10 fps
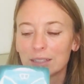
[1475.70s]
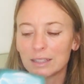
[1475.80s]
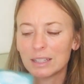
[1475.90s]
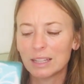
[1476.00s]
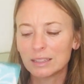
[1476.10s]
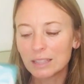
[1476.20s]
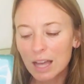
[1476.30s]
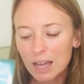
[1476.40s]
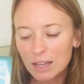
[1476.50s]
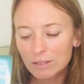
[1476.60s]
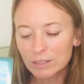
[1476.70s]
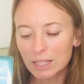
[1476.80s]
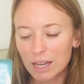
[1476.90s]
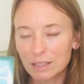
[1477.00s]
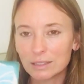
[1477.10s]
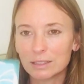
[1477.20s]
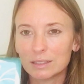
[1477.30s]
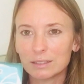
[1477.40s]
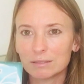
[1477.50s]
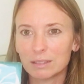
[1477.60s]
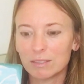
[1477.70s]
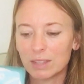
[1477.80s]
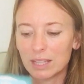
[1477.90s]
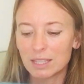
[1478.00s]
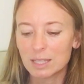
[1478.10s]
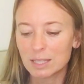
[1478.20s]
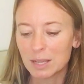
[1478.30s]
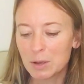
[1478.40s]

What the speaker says: I love the color of this.